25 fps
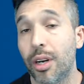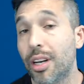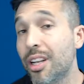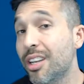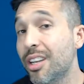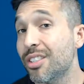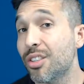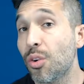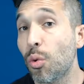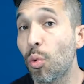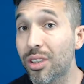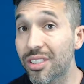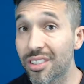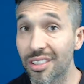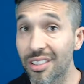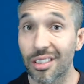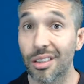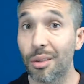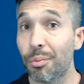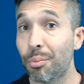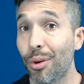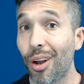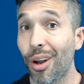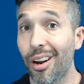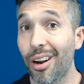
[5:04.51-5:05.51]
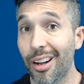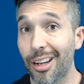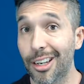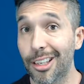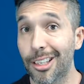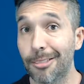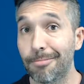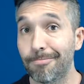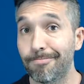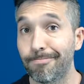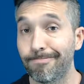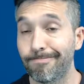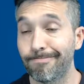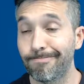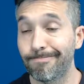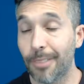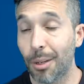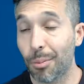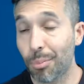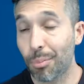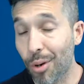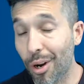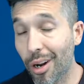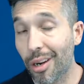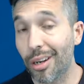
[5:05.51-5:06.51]
Because it wasn't the product.
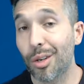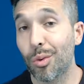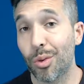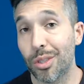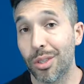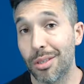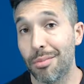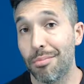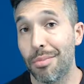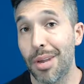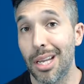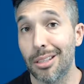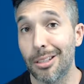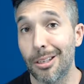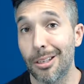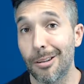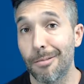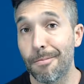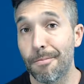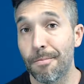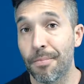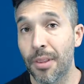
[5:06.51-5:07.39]
The product was amazing.